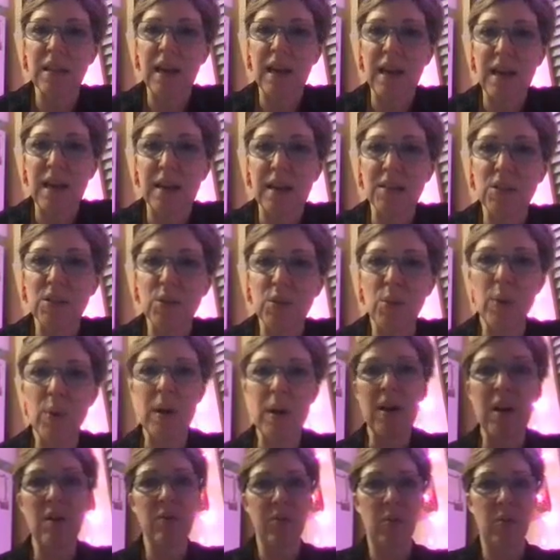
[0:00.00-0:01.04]
had
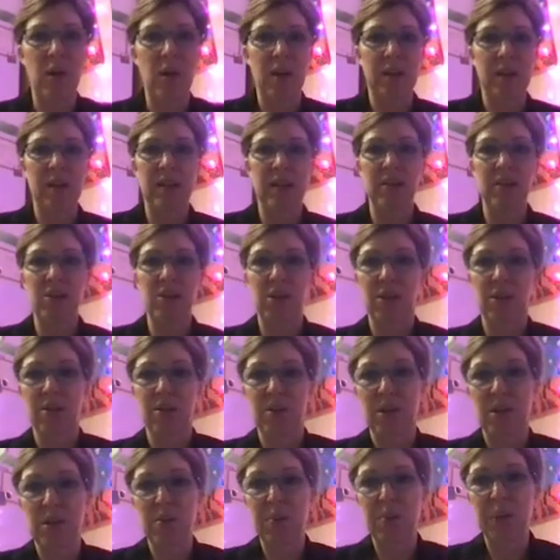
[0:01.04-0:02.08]
12 rock-cut
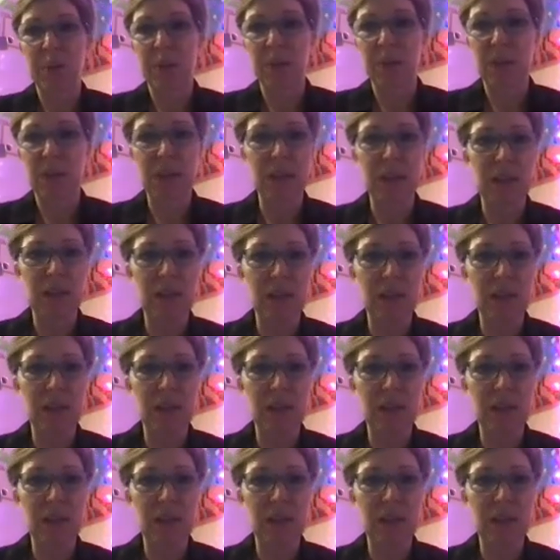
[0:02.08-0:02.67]
churches built in